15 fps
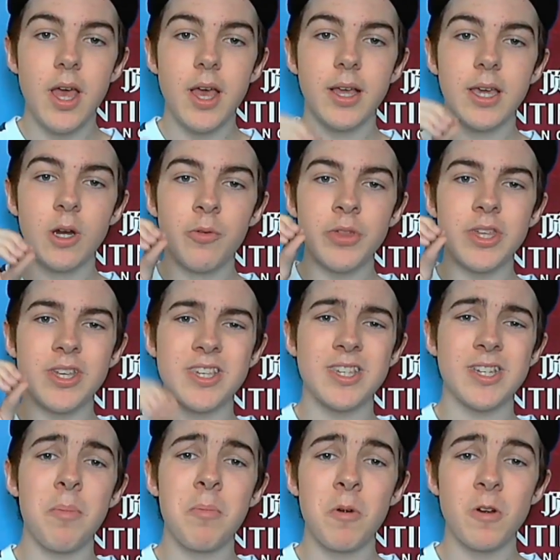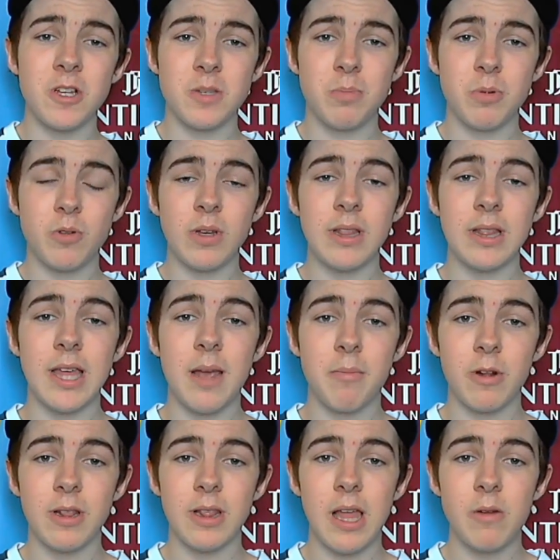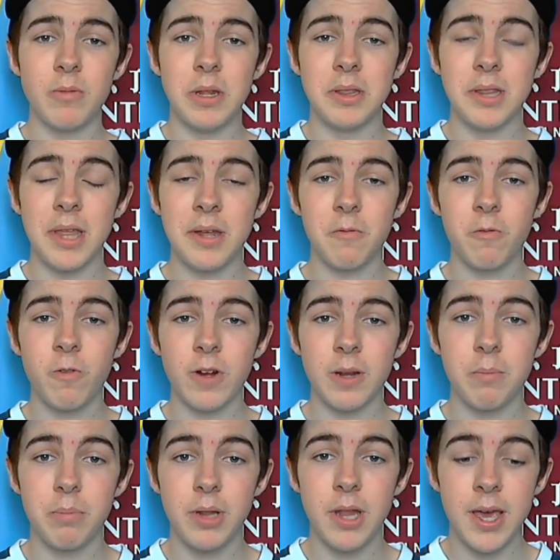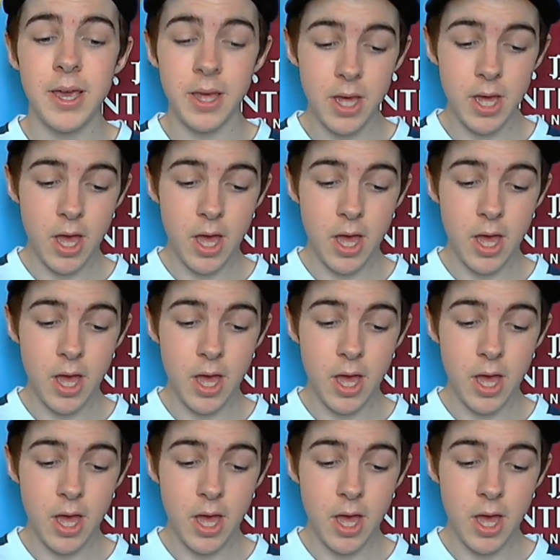Get over the stubbornness between Lambert and Loughton and let him friggin' play.